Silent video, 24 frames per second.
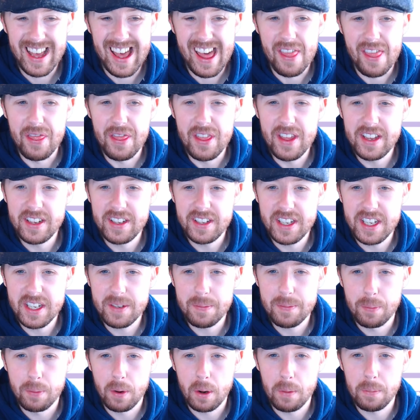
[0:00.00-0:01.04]
This is
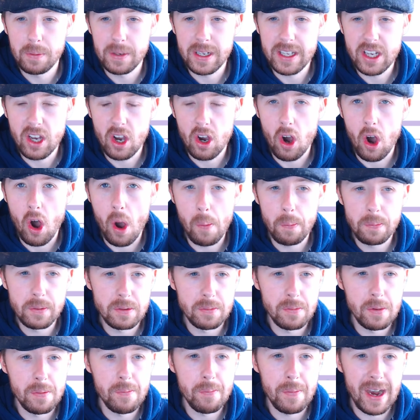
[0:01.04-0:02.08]
probably your
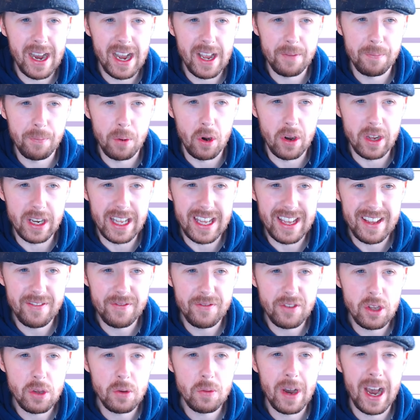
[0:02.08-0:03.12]
optimum buy point if
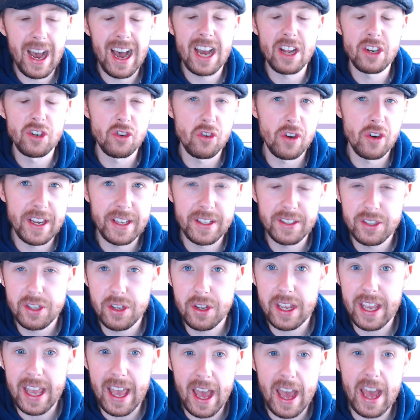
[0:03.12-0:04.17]
you are trying to
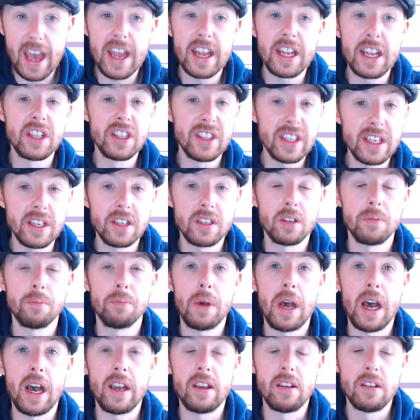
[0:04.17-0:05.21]
get a decent
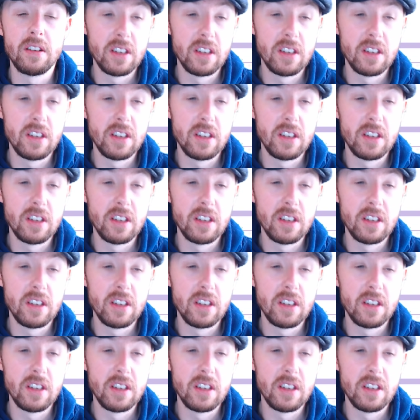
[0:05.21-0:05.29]
buy.